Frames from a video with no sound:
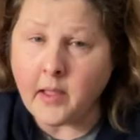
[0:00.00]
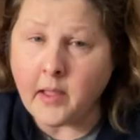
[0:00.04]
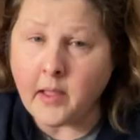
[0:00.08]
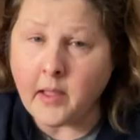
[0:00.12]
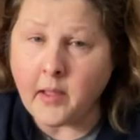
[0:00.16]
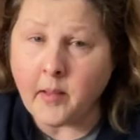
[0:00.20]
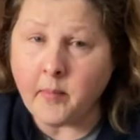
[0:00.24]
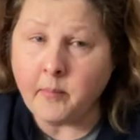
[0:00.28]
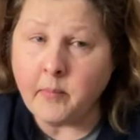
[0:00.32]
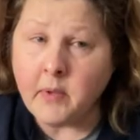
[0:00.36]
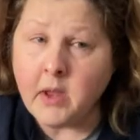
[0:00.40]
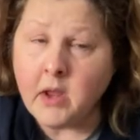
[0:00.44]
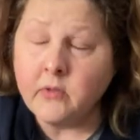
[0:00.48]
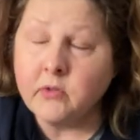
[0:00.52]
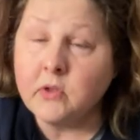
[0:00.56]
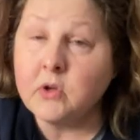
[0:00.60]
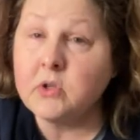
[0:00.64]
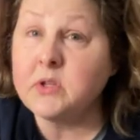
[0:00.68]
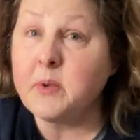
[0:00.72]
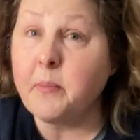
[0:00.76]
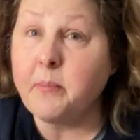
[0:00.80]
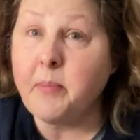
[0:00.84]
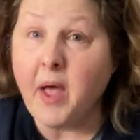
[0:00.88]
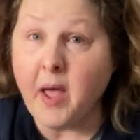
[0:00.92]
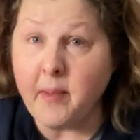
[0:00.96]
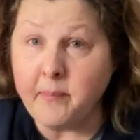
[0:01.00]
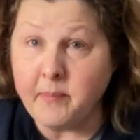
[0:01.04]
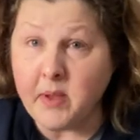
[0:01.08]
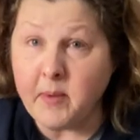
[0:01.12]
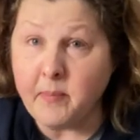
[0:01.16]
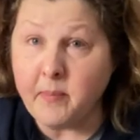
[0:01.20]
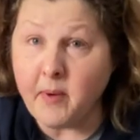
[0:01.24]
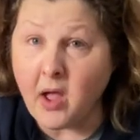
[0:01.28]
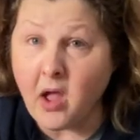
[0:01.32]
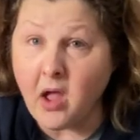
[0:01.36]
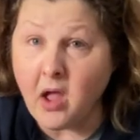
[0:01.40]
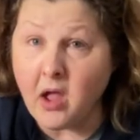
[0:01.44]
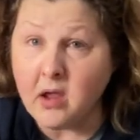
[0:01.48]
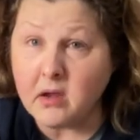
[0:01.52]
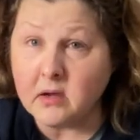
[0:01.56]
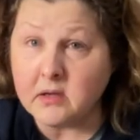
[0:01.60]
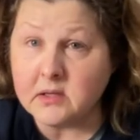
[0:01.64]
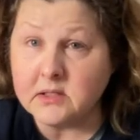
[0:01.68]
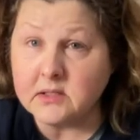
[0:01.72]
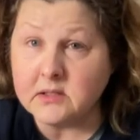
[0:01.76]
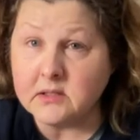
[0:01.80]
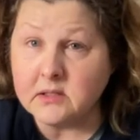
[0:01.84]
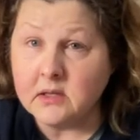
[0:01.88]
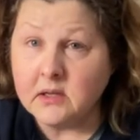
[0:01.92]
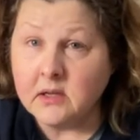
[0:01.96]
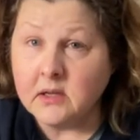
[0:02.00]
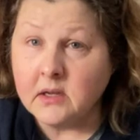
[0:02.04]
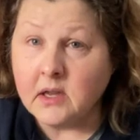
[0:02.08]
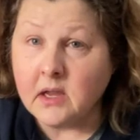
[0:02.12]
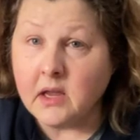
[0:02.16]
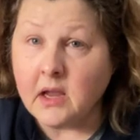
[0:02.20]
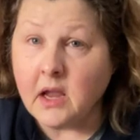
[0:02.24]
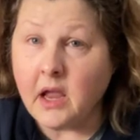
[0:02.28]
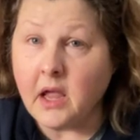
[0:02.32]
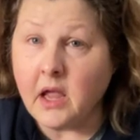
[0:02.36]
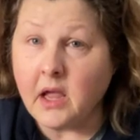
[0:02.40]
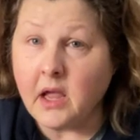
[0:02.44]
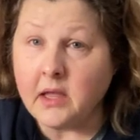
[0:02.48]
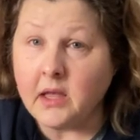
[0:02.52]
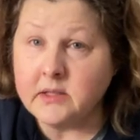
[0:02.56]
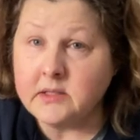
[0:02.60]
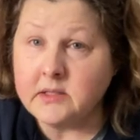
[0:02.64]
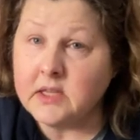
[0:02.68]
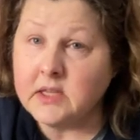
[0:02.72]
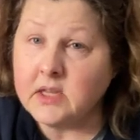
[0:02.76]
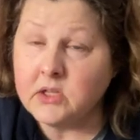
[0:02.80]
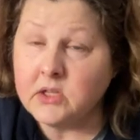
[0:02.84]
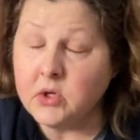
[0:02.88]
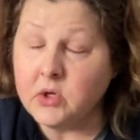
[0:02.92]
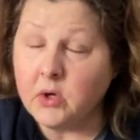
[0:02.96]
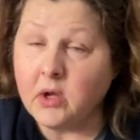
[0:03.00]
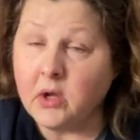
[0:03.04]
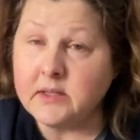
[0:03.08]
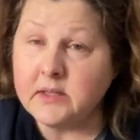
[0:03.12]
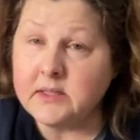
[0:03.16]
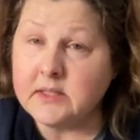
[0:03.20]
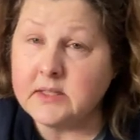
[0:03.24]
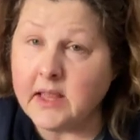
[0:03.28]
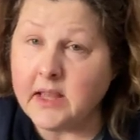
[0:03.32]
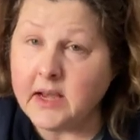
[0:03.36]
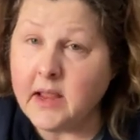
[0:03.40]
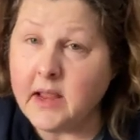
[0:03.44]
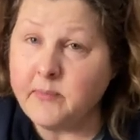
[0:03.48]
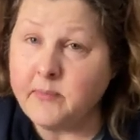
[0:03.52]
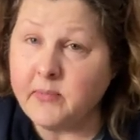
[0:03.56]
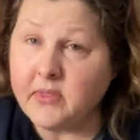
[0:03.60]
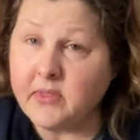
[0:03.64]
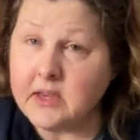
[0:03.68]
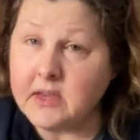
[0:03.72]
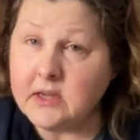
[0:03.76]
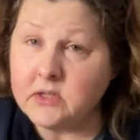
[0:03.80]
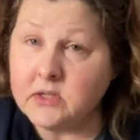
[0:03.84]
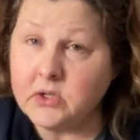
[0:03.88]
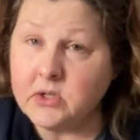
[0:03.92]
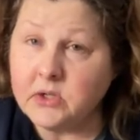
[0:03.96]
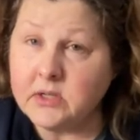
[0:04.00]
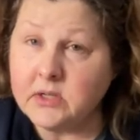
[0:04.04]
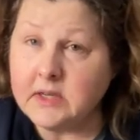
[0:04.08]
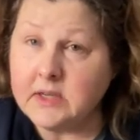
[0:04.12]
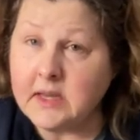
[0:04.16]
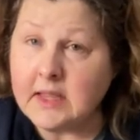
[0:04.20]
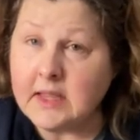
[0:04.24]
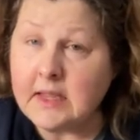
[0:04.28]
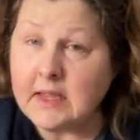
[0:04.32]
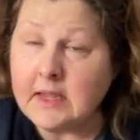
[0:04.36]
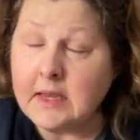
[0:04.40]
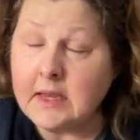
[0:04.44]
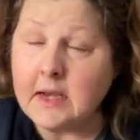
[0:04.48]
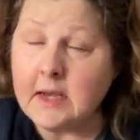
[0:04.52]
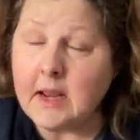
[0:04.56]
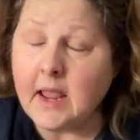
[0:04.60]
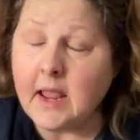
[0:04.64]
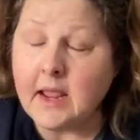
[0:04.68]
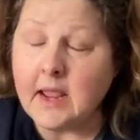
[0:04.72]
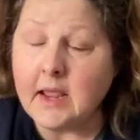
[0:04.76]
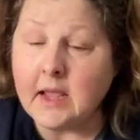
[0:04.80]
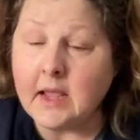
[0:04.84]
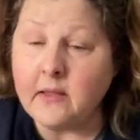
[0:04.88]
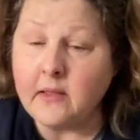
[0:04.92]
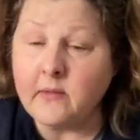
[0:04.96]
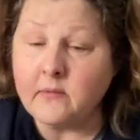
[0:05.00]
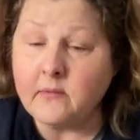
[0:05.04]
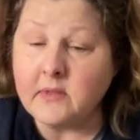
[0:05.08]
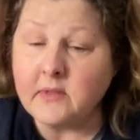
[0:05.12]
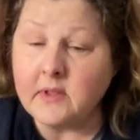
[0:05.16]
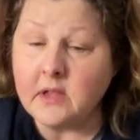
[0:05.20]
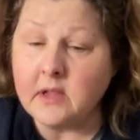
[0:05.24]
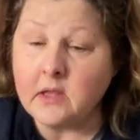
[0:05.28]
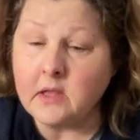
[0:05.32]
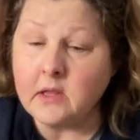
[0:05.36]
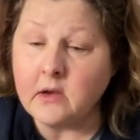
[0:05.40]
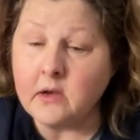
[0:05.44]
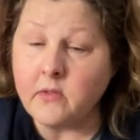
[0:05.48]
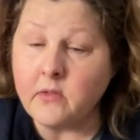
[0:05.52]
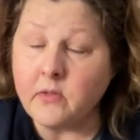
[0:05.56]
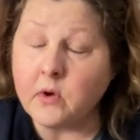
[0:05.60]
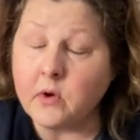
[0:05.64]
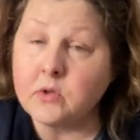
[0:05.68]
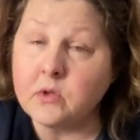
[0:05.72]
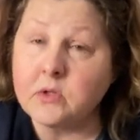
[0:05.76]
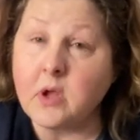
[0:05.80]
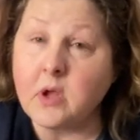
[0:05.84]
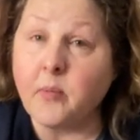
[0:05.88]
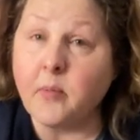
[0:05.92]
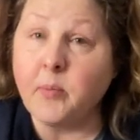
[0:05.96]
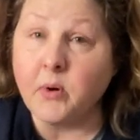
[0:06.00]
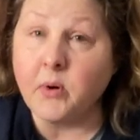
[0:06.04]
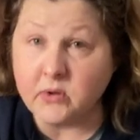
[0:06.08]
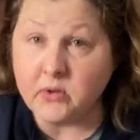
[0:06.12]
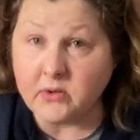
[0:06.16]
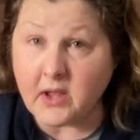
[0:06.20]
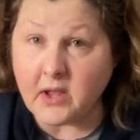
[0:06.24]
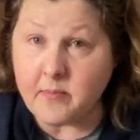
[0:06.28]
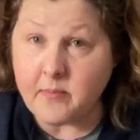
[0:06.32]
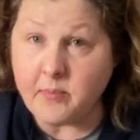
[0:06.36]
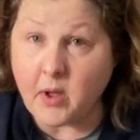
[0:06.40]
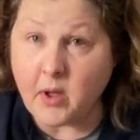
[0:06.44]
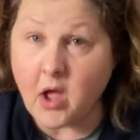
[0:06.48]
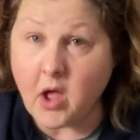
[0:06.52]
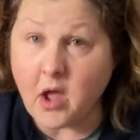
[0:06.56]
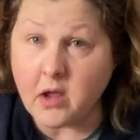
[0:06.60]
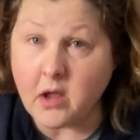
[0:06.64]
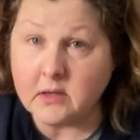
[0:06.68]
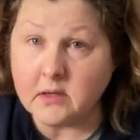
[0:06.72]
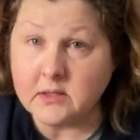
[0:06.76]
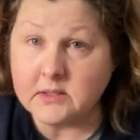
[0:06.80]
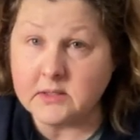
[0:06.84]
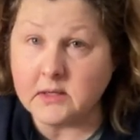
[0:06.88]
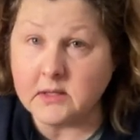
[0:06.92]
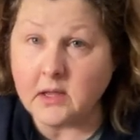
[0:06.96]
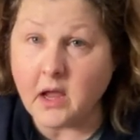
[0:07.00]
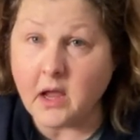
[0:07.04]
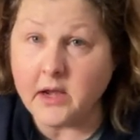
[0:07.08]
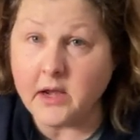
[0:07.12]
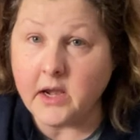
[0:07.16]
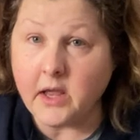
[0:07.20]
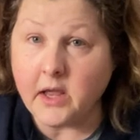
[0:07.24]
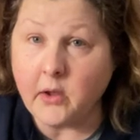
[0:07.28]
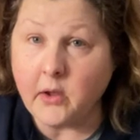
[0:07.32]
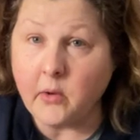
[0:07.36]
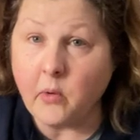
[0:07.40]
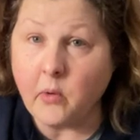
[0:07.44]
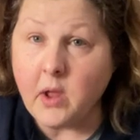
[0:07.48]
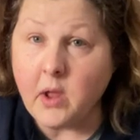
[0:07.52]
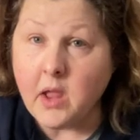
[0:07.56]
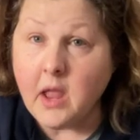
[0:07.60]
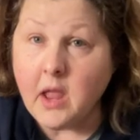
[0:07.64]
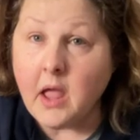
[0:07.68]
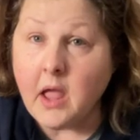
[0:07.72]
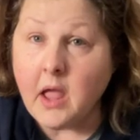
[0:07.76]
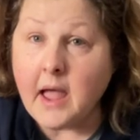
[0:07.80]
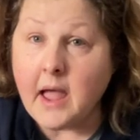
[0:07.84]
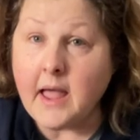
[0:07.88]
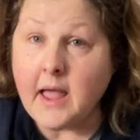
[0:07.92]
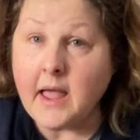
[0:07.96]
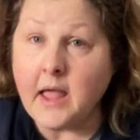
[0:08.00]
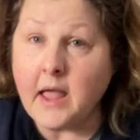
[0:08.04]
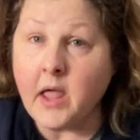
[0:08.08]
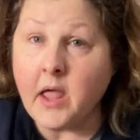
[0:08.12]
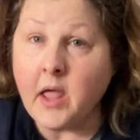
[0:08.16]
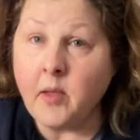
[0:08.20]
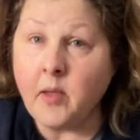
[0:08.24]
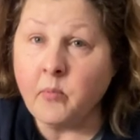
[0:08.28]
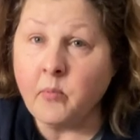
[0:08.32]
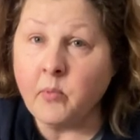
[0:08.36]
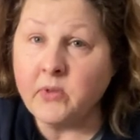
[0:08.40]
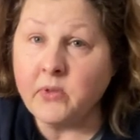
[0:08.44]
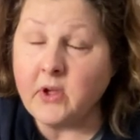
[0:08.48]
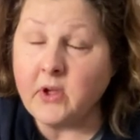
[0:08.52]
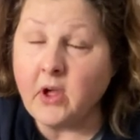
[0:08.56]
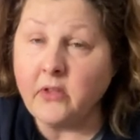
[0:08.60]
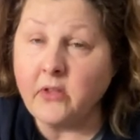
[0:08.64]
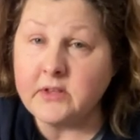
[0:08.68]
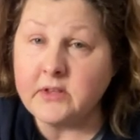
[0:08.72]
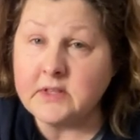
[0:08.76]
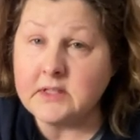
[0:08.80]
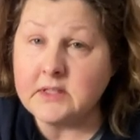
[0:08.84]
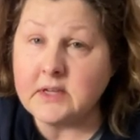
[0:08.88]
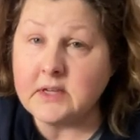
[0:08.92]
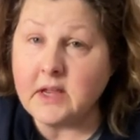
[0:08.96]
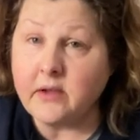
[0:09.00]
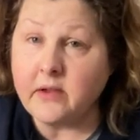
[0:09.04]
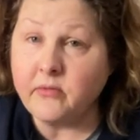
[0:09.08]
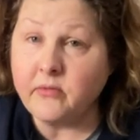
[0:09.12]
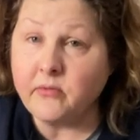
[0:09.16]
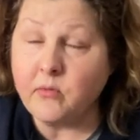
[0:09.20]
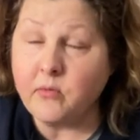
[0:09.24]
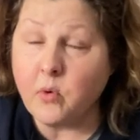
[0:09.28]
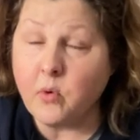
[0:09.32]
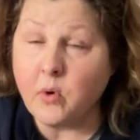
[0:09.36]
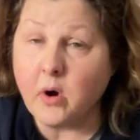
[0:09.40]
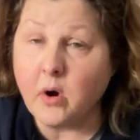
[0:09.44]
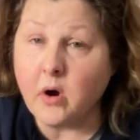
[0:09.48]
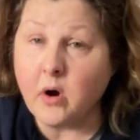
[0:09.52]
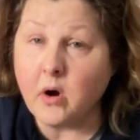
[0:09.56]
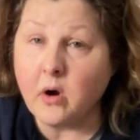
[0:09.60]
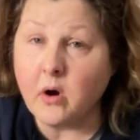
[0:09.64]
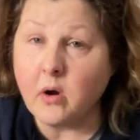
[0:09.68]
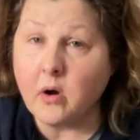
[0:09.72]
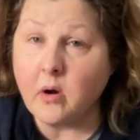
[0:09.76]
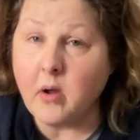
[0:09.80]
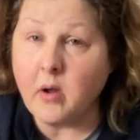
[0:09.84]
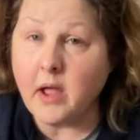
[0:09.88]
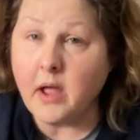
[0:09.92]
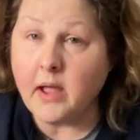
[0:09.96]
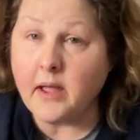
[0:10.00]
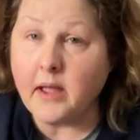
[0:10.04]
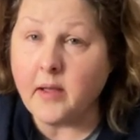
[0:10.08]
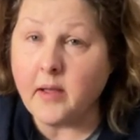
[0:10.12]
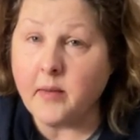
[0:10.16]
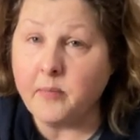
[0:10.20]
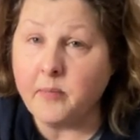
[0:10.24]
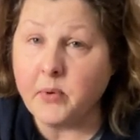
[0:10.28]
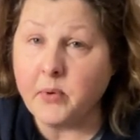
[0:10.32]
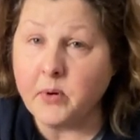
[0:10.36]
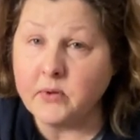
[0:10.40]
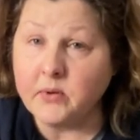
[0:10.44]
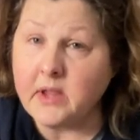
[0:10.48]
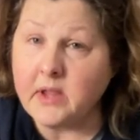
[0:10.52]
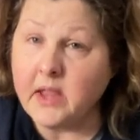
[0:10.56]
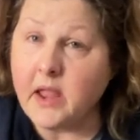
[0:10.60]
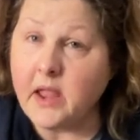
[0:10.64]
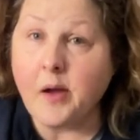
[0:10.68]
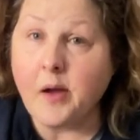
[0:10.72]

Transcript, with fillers: Um, there's a puppy box uh, to get you all set up, things you'd need. And then there's a birthday box, I know, um, with all the stuff for uh, birthday.